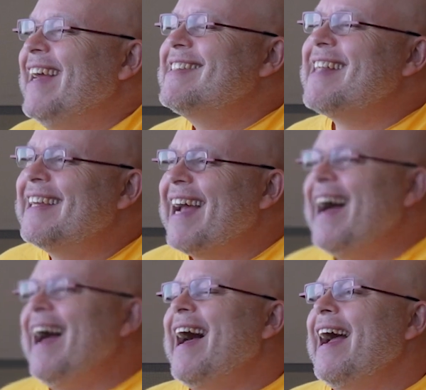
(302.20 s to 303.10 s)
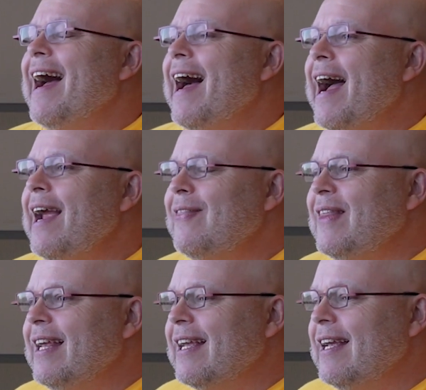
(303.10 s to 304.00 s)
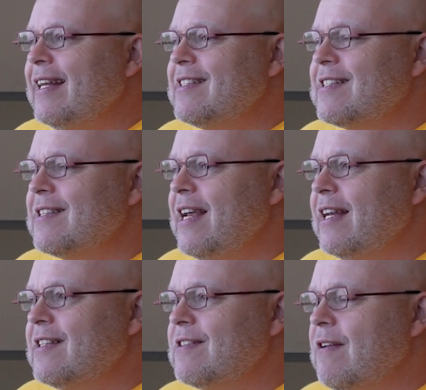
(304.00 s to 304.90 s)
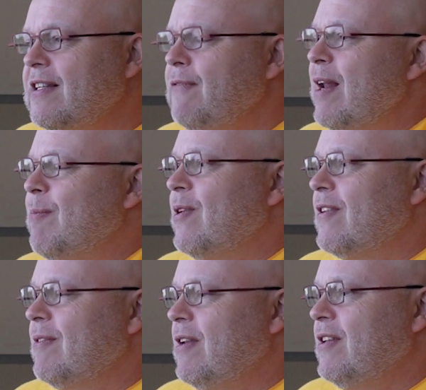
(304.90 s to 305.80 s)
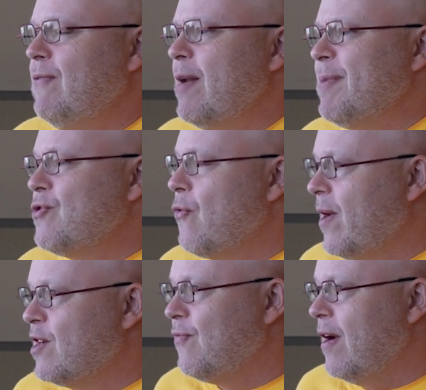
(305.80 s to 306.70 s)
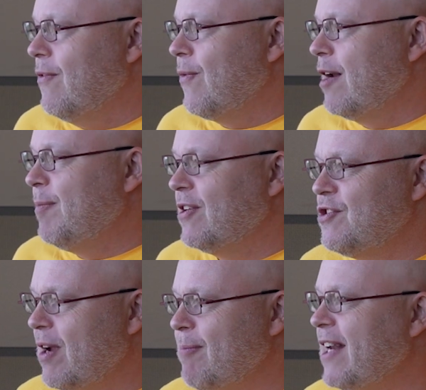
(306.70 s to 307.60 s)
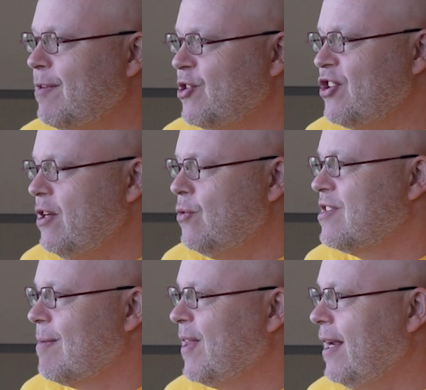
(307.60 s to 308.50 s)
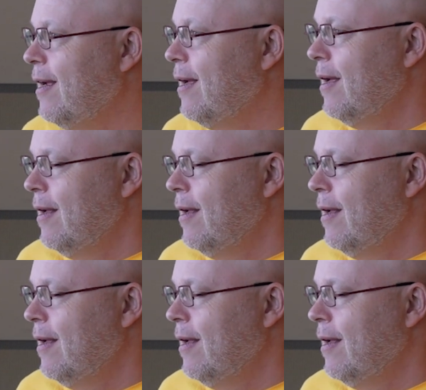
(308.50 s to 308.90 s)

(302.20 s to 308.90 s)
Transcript: it's like, I, I think it's, it's development, developing software is fun, right? Because you can make the machine do something